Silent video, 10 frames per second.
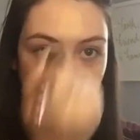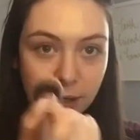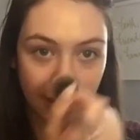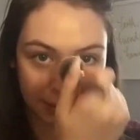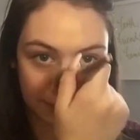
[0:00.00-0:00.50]

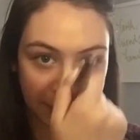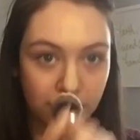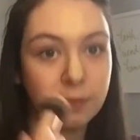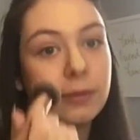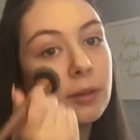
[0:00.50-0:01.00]
and put
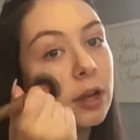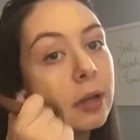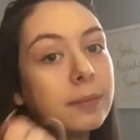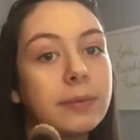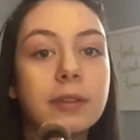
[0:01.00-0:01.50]
a few
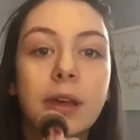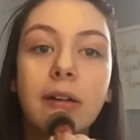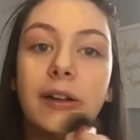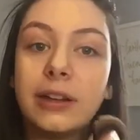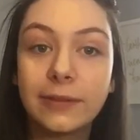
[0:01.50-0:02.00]
dots
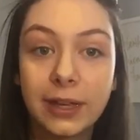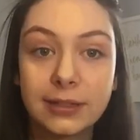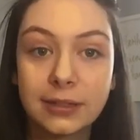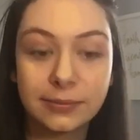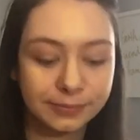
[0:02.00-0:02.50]
on your
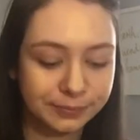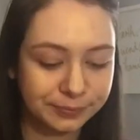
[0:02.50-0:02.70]
face.